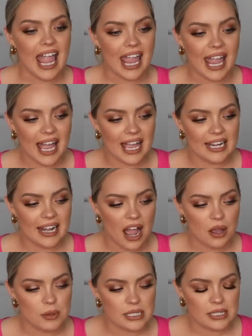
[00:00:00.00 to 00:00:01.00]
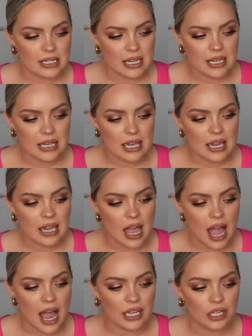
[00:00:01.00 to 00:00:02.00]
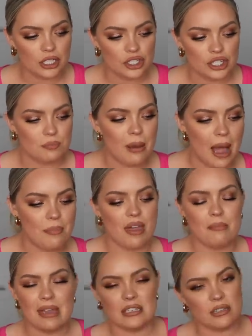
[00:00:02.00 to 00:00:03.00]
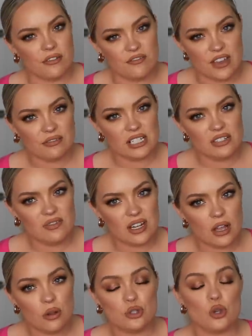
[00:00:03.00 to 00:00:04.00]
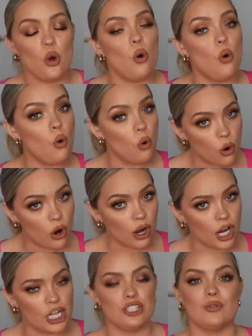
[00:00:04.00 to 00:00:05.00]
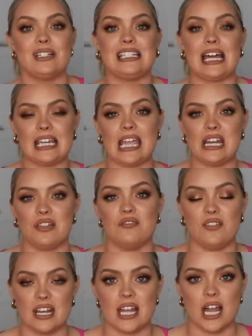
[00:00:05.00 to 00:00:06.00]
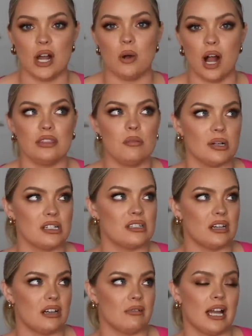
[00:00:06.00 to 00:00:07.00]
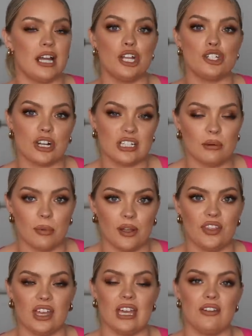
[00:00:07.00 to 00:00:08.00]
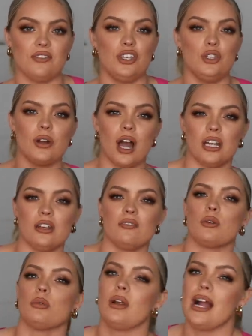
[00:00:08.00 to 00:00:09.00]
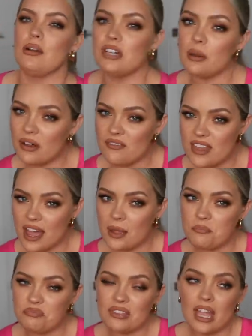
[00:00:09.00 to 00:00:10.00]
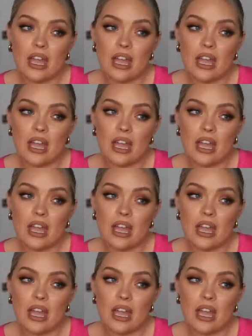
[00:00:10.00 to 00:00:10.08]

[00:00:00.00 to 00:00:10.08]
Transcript: And I was thinking I could just pop them into favorites videos or do a dedicated video on the books that I read during the month and give you kind of a roundup of them